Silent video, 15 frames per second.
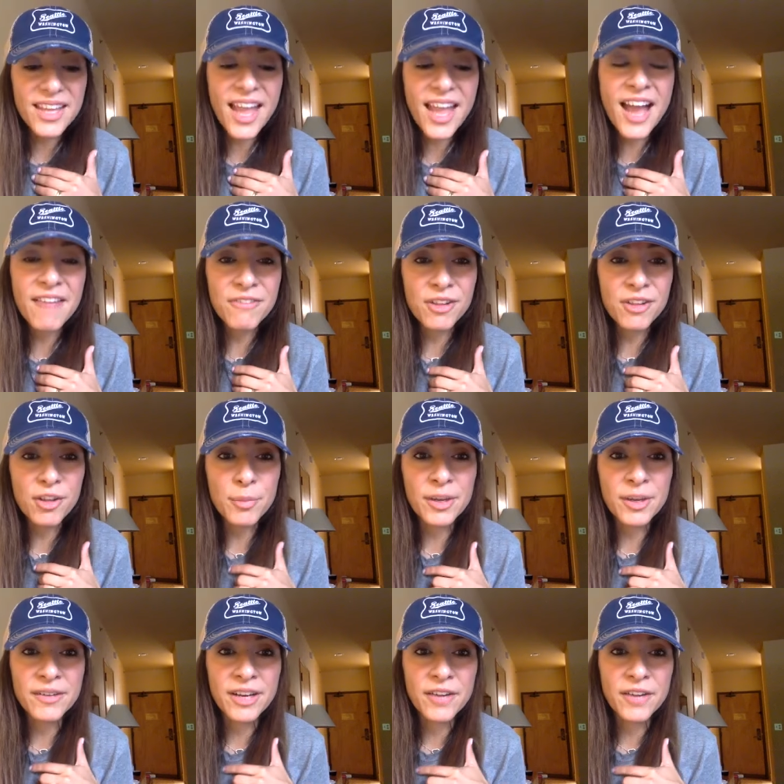I feel a little
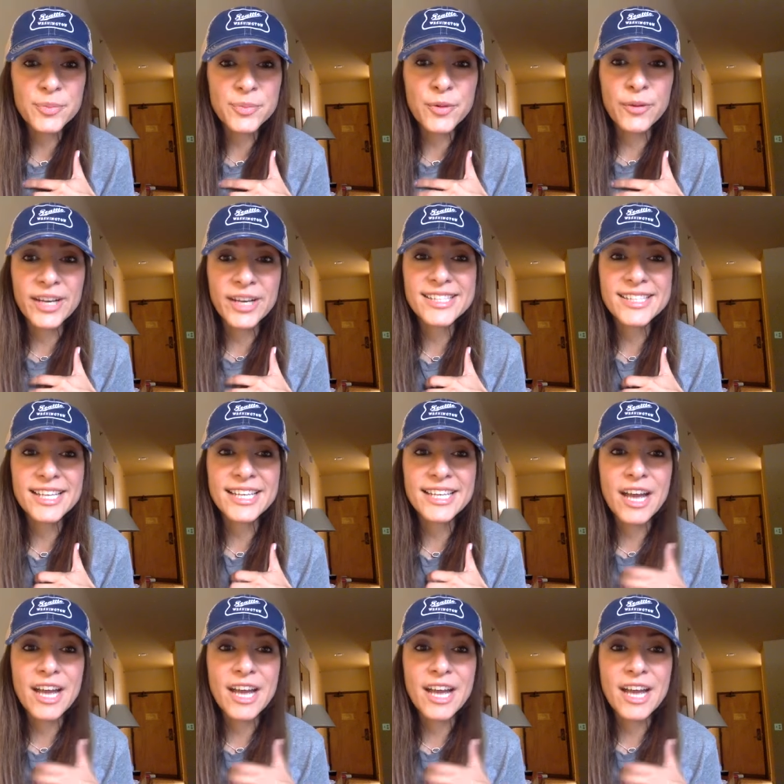bit uncomfortable when I send